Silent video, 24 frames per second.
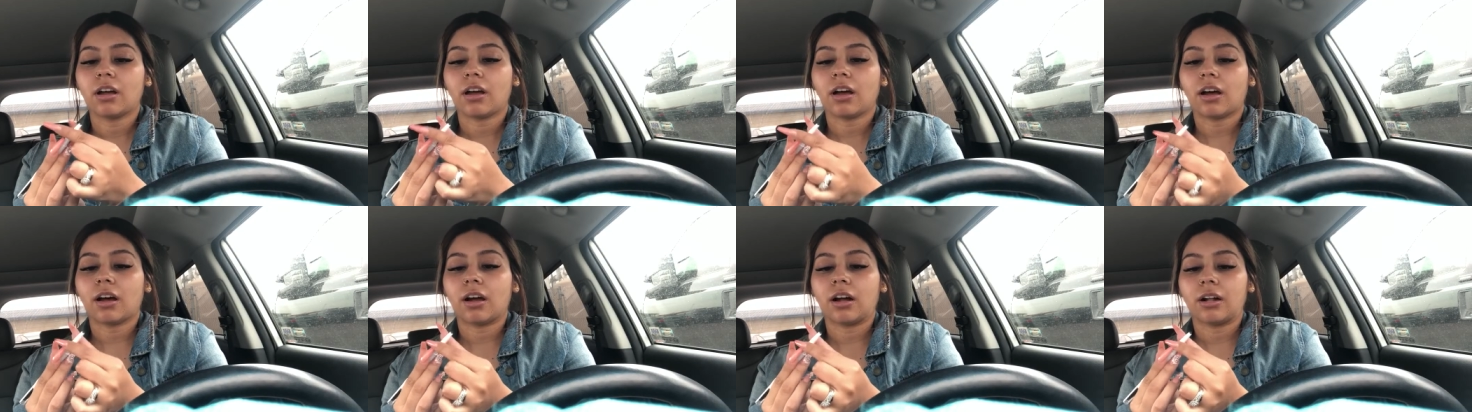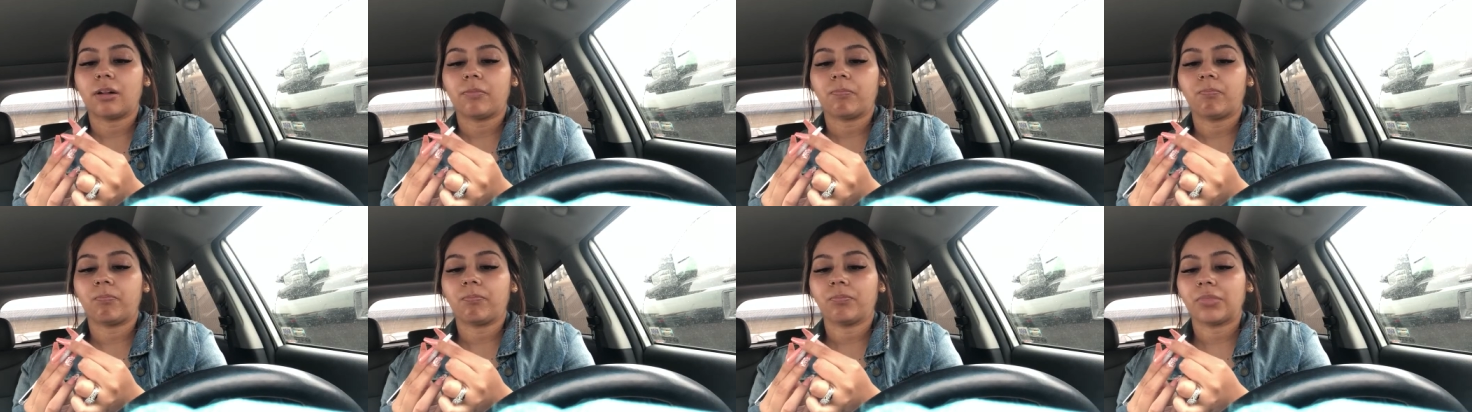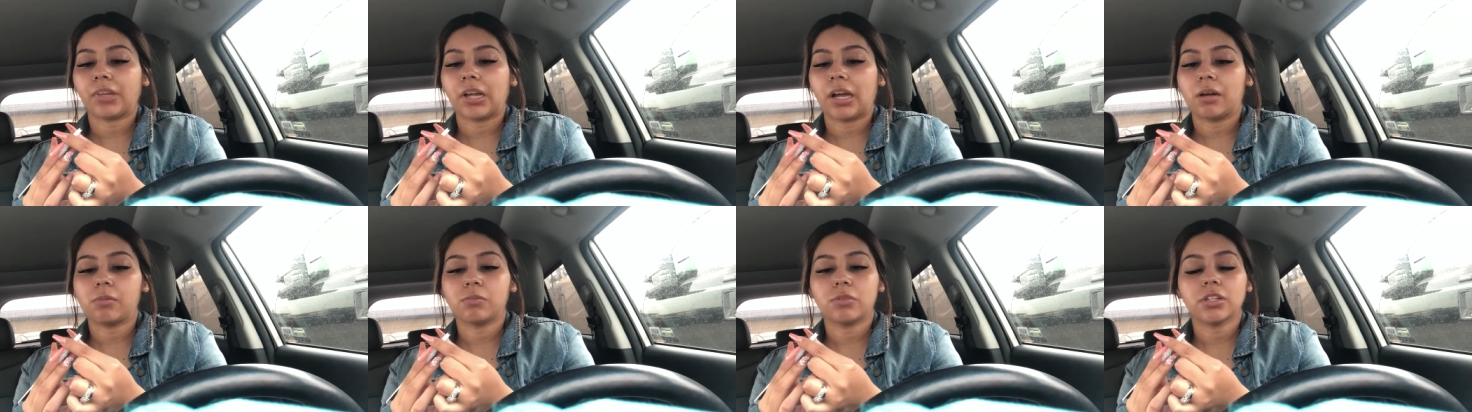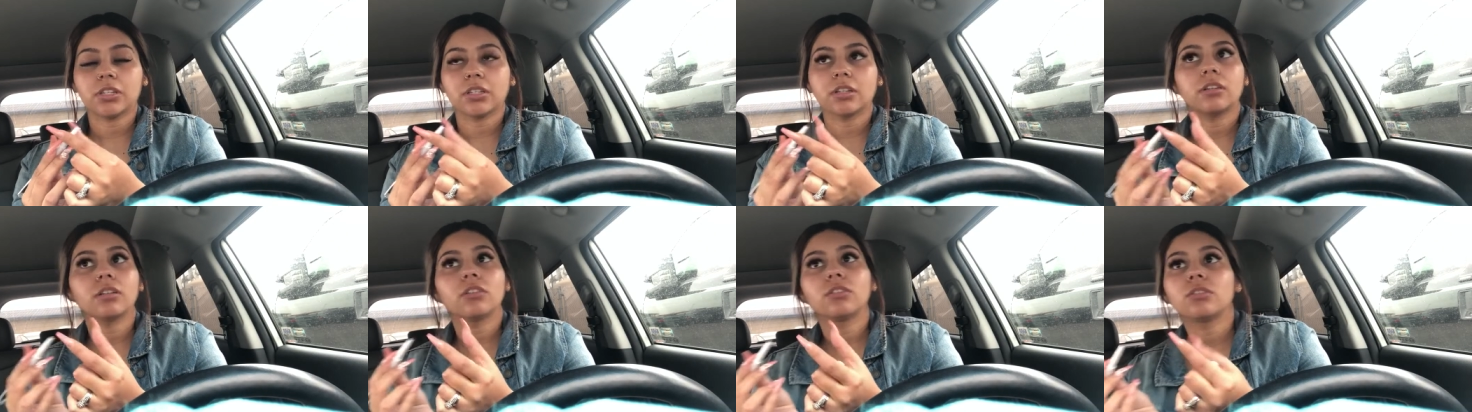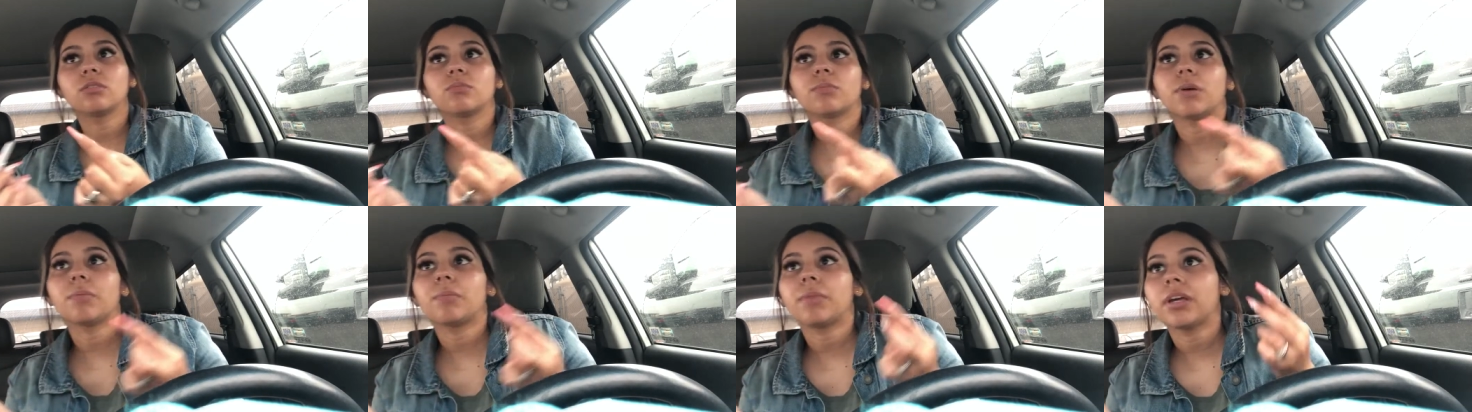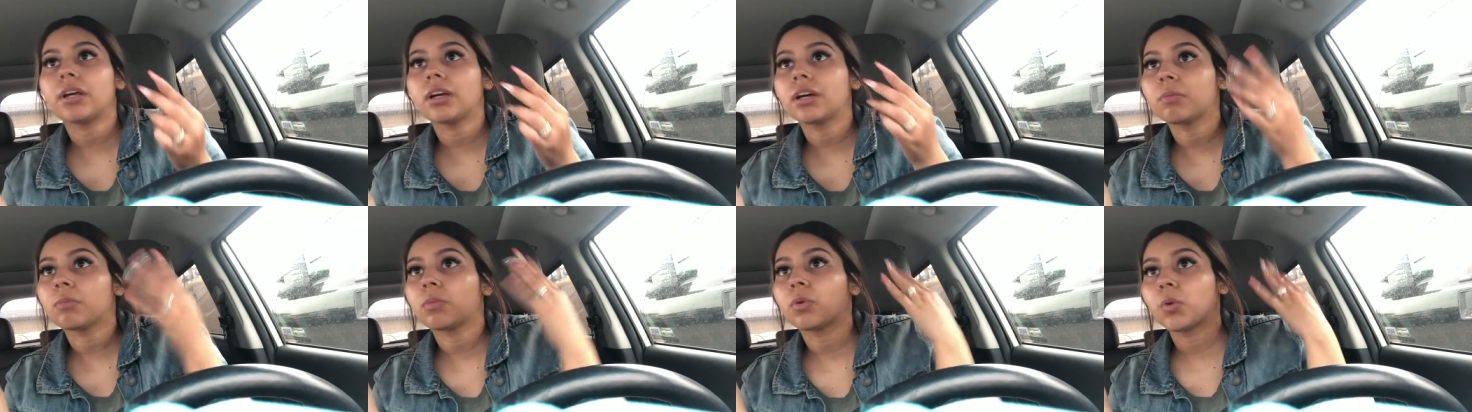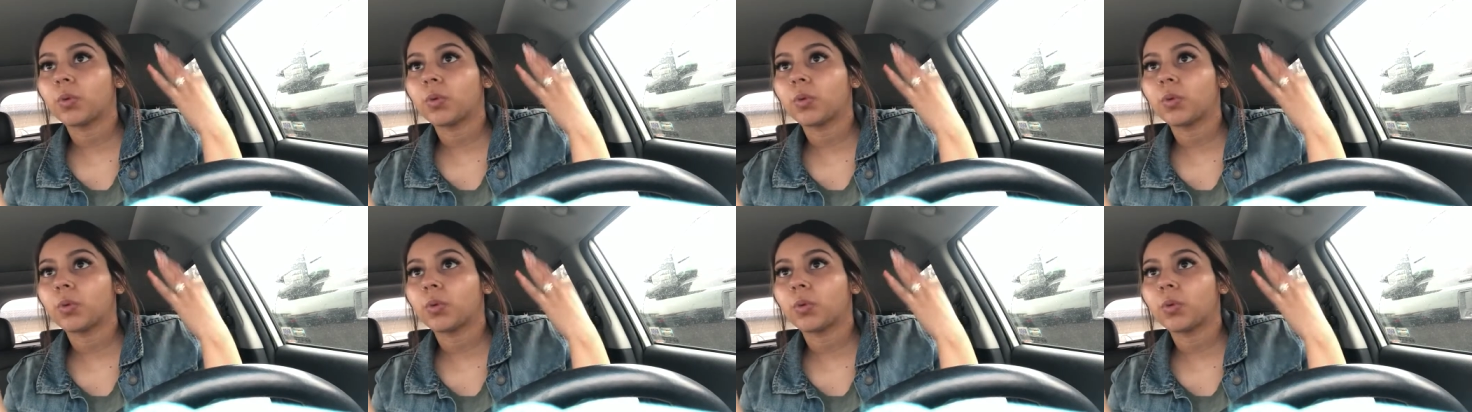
Um, I'm just going to do my makeup